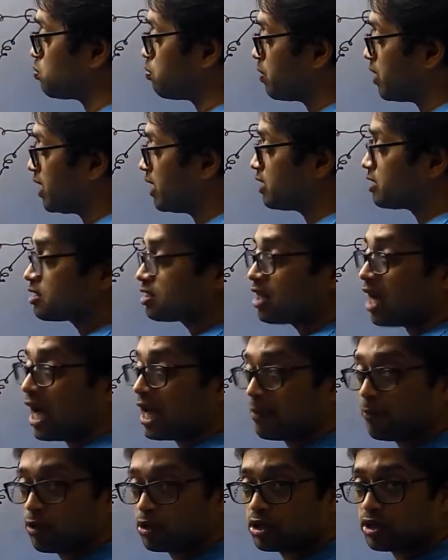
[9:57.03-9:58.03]
springs, the
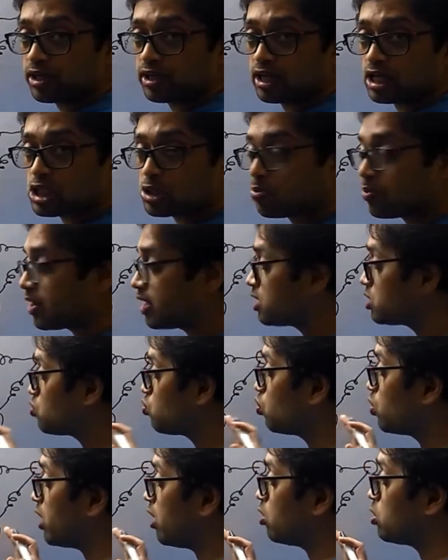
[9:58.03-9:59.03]
hypothetical
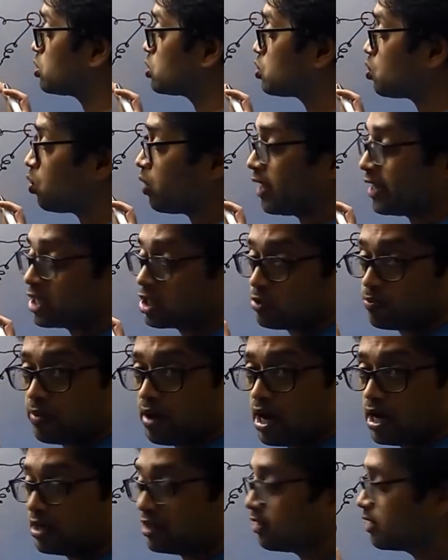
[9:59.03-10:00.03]
springs would also
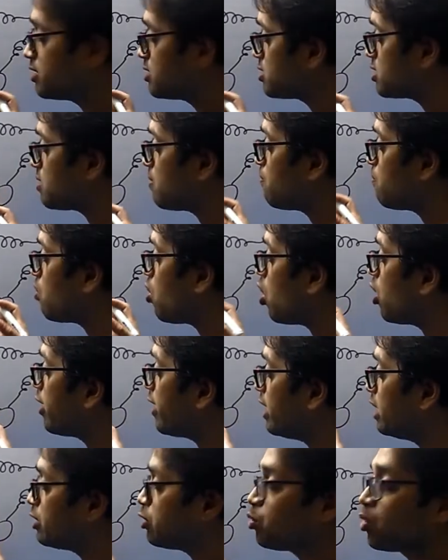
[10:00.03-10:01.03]
expand. This is a
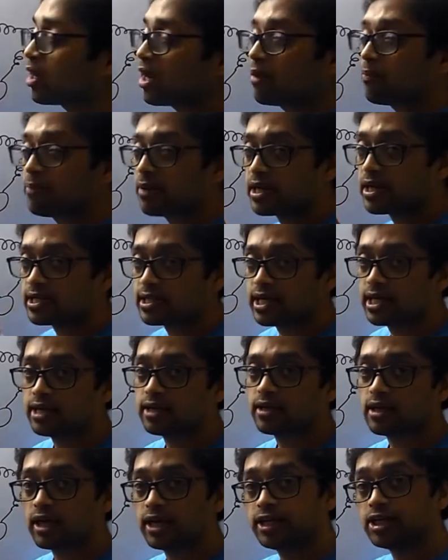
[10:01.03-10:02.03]
model to
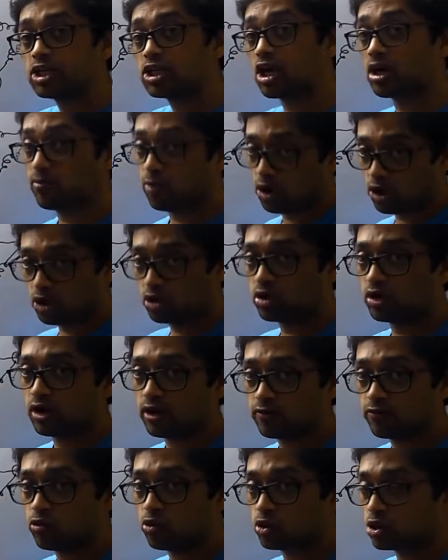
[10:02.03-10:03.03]
represent the
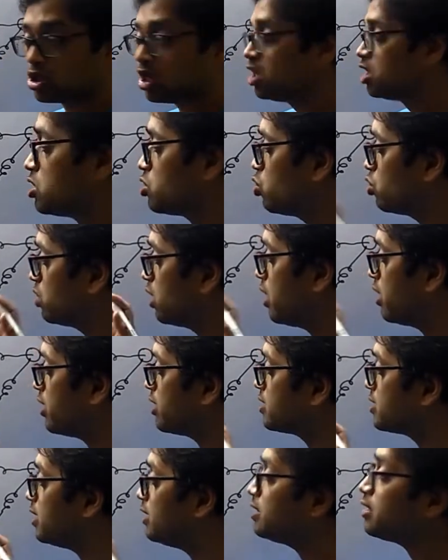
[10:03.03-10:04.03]
intermolecular force. So there
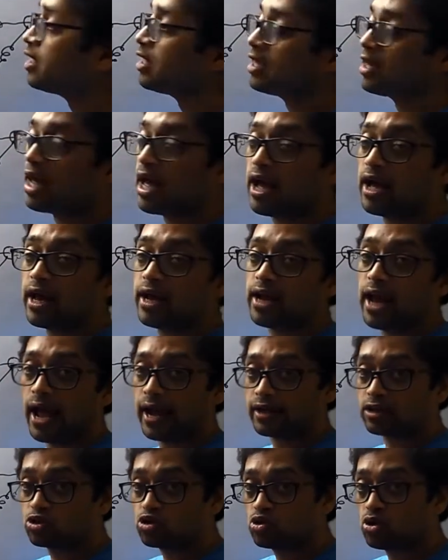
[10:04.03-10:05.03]
isn't an
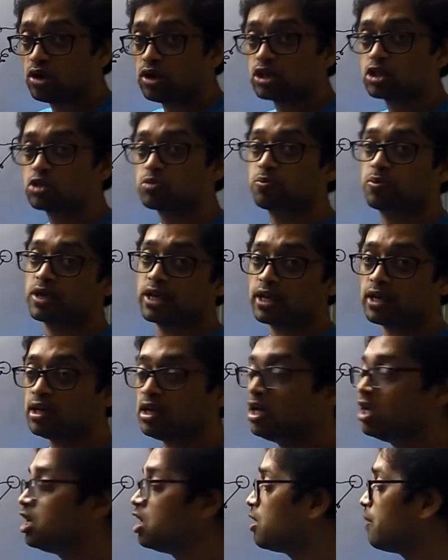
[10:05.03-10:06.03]
actual spring,
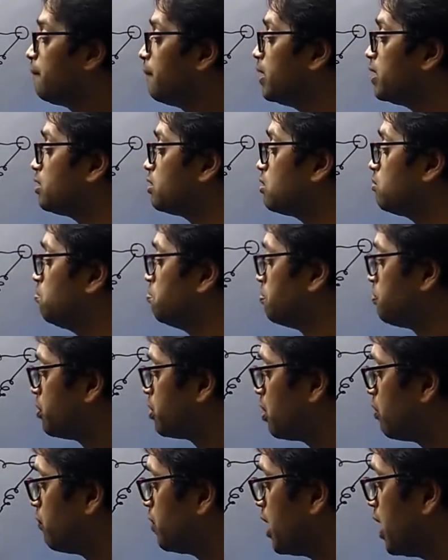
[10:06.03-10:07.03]
but
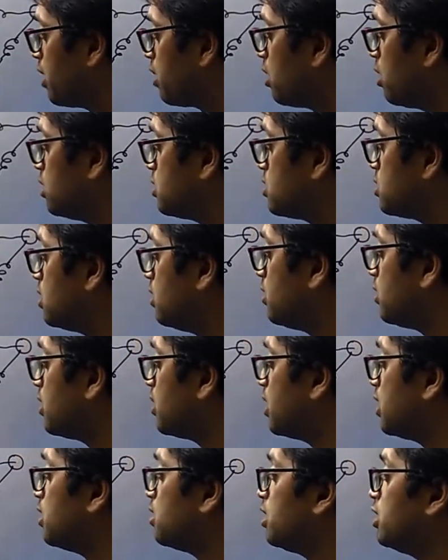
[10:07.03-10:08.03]
we are
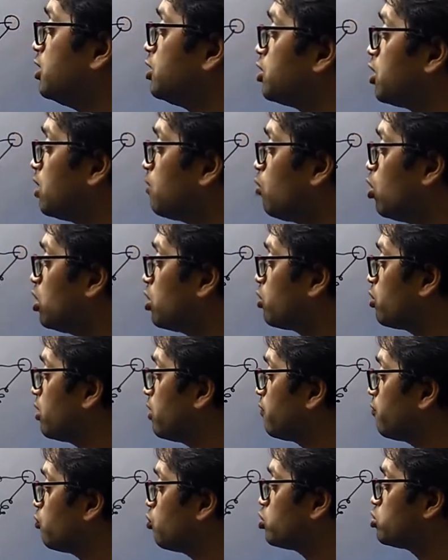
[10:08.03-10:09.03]
considering
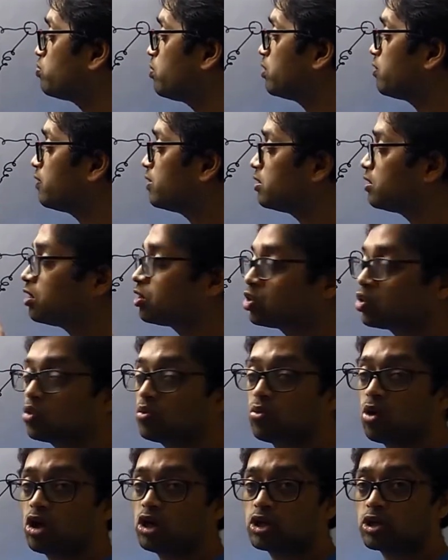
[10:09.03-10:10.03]
intermolecular force between the
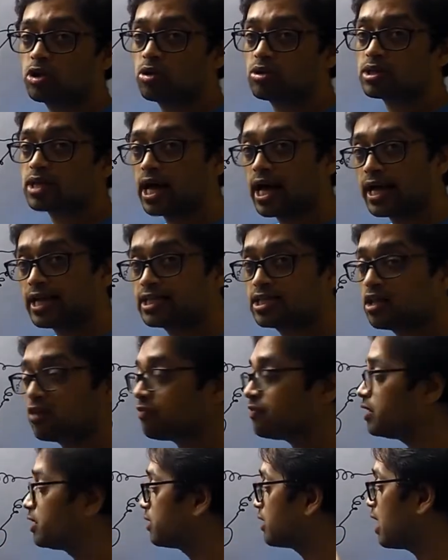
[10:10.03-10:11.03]
two molecules as
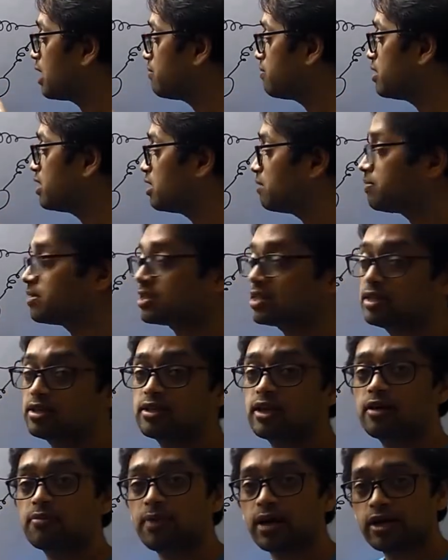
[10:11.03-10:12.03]
if it can be
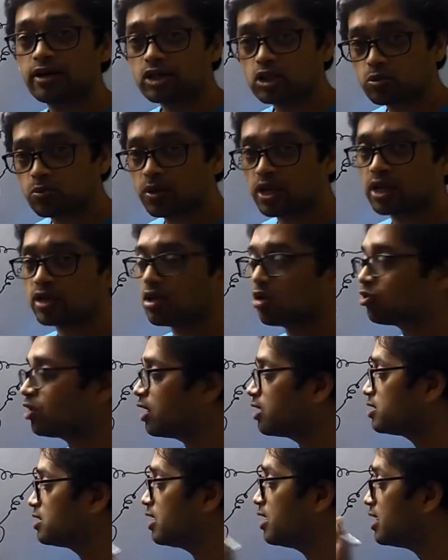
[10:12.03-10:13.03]
represented by a spring. Now
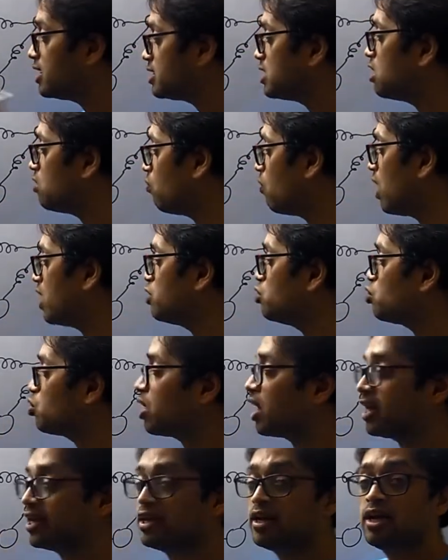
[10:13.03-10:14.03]
there is a reason why you
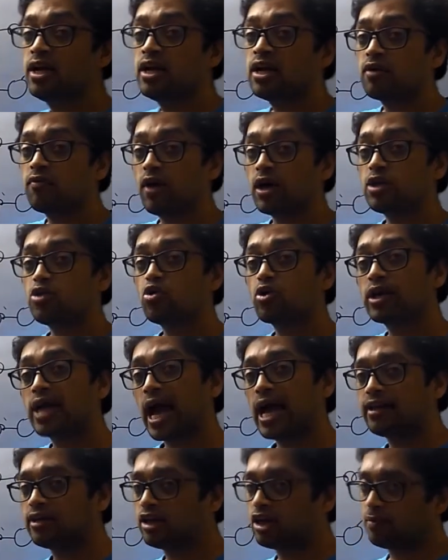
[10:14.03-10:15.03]
can
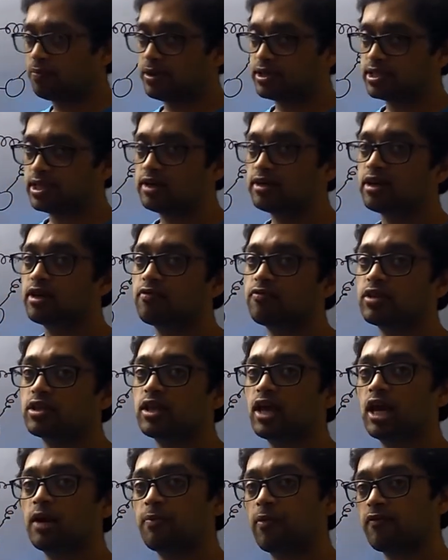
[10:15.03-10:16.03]
represent it with
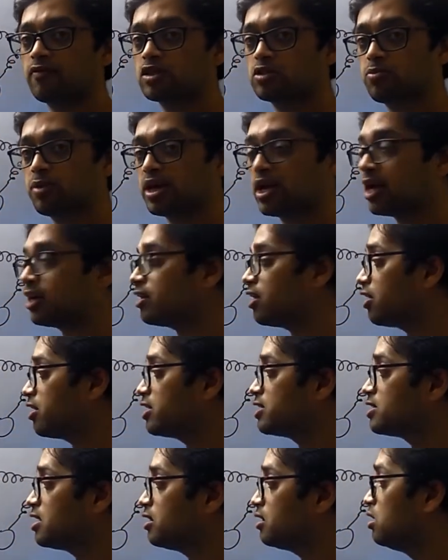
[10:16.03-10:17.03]
the help of a spring, and the
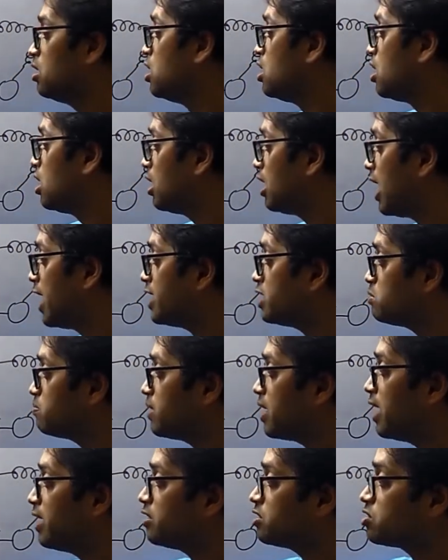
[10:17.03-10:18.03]
reason lies
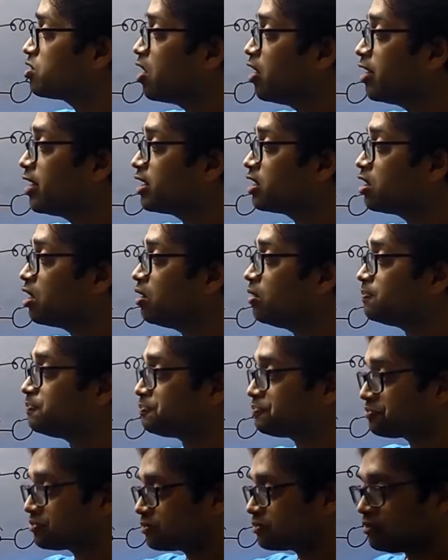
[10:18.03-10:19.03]
behind studying the